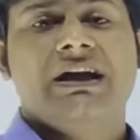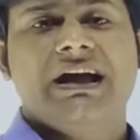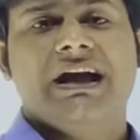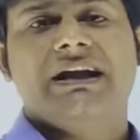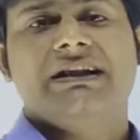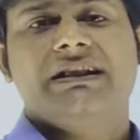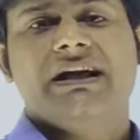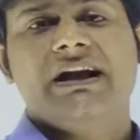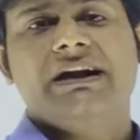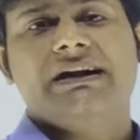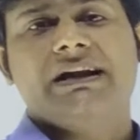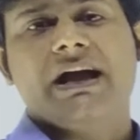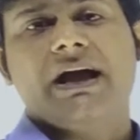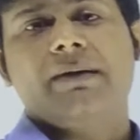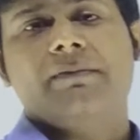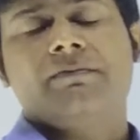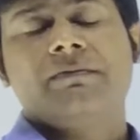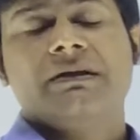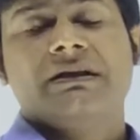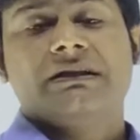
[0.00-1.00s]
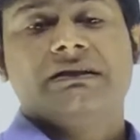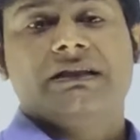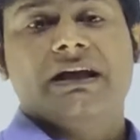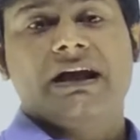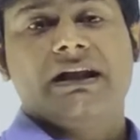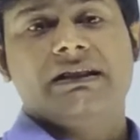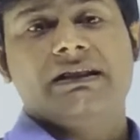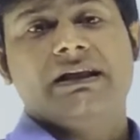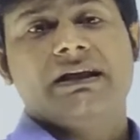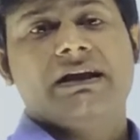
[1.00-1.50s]
At that time,
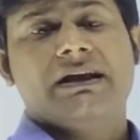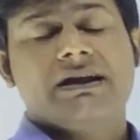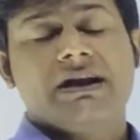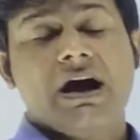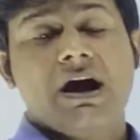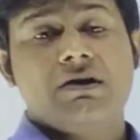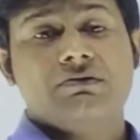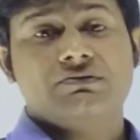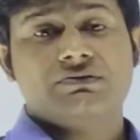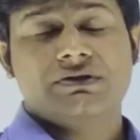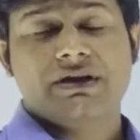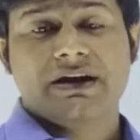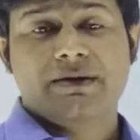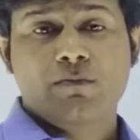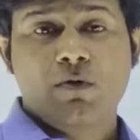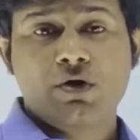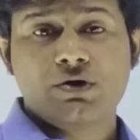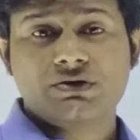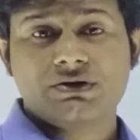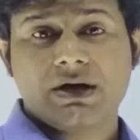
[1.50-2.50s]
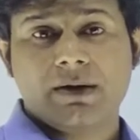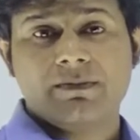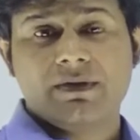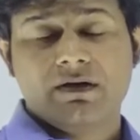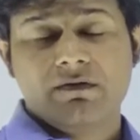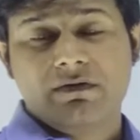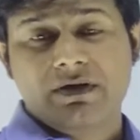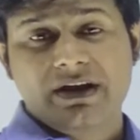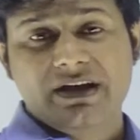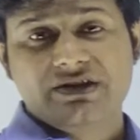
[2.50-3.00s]
then they announced that most of
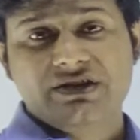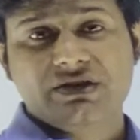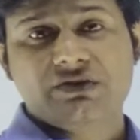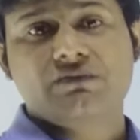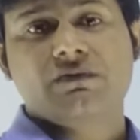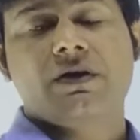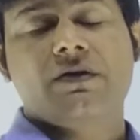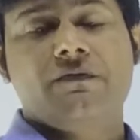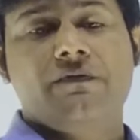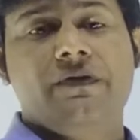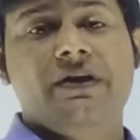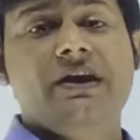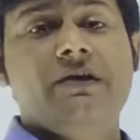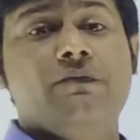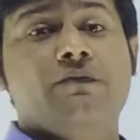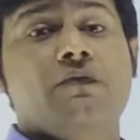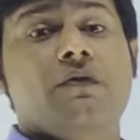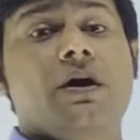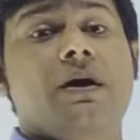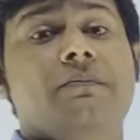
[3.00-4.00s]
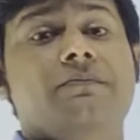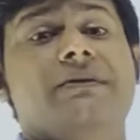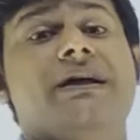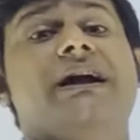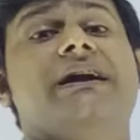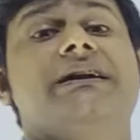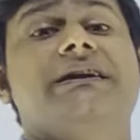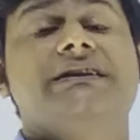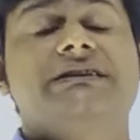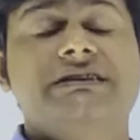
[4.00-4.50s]
the villages were free from
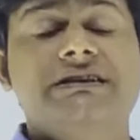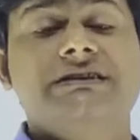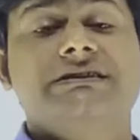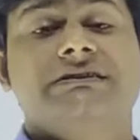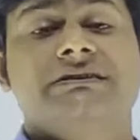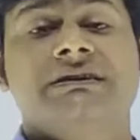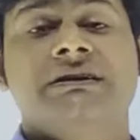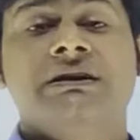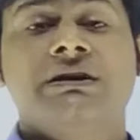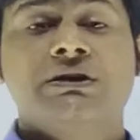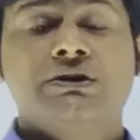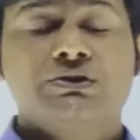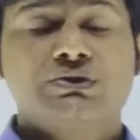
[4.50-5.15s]
that disease.